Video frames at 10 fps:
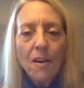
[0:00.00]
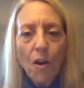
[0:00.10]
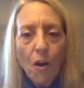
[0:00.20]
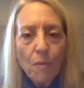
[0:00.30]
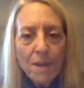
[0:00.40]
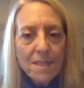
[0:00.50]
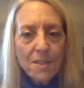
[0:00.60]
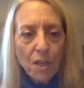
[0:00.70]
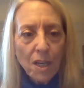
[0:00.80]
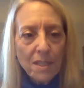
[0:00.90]
always
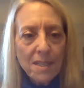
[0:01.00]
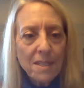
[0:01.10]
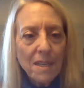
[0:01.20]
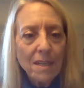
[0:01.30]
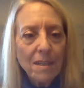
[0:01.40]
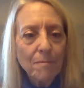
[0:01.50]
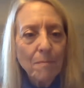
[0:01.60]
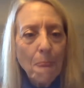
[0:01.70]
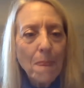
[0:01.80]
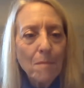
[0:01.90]
talked
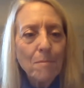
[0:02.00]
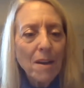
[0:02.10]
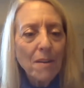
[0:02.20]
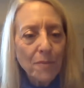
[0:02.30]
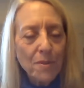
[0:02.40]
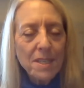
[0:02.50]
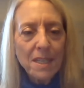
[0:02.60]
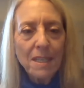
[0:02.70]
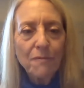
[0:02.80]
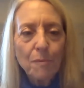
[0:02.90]
about first the
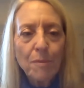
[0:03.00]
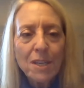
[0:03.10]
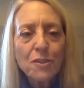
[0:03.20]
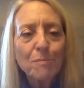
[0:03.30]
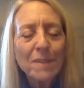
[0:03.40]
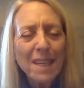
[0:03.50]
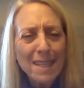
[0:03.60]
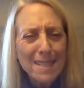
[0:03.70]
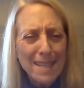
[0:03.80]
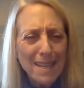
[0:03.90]
need for pressure, but then
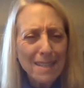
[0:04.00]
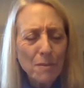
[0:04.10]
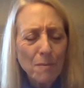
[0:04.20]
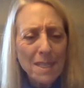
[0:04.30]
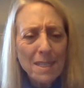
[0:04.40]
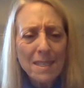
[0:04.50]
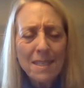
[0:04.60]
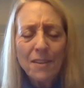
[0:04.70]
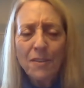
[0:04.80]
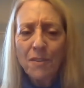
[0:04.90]
he said to us, he
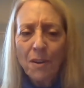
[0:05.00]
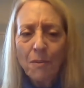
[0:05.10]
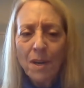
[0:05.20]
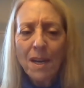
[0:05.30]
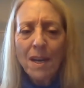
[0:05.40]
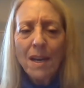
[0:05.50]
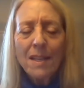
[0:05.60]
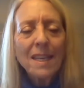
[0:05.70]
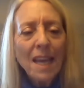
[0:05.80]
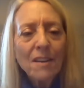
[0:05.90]
said, you know,
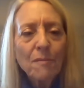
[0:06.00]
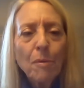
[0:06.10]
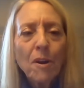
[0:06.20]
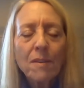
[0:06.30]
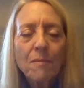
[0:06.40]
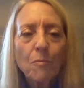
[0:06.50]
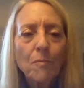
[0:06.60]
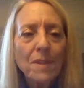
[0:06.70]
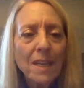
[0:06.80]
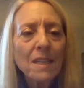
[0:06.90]
the end
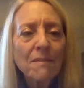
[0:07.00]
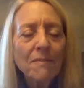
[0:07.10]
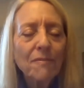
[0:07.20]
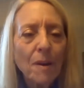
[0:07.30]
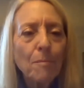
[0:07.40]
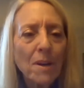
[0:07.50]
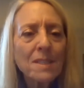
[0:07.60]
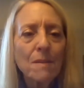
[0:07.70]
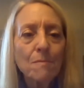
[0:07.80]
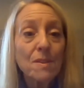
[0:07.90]
of
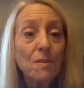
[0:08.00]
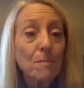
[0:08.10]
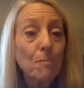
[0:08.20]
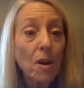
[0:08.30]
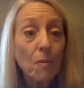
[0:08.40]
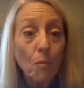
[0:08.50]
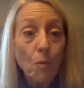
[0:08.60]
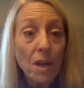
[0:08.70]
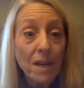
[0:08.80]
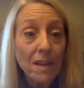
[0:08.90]
apartheid was only part
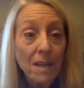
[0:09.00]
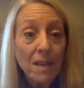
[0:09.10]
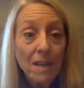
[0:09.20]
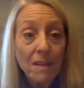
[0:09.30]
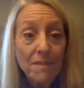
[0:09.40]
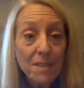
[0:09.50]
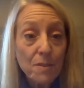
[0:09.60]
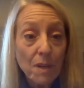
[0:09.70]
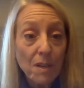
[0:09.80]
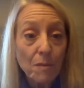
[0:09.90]
one of the
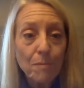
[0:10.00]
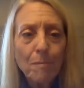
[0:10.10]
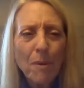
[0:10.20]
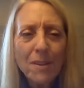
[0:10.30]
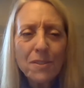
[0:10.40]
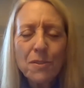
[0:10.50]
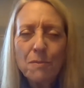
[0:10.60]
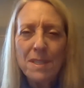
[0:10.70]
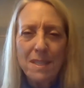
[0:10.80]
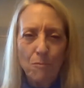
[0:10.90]
struggle, but part two
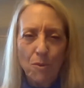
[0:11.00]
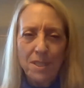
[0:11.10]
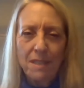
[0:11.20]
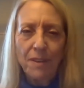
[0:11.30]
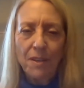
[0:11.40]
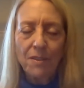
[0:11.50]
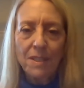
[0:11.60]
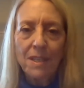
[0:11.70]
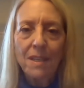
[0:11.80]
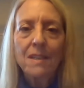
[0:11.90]
is the more difficult,
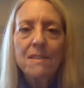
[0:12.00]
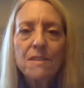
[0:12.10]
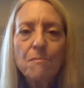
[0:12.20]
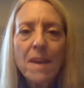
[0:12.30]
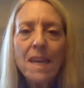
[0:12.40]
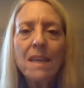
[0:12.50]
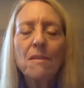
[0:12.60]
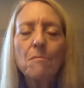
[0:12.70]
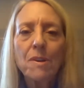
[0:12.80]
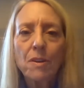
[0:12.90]
to make the
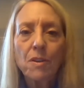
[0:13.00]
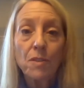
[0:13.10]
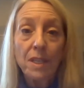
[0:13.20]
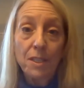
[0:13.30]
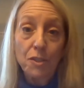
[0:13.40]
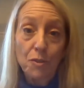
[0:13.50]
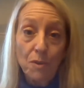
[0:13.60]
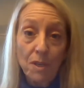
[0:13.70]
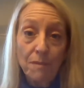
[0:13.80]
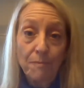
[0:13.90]
miracle endure.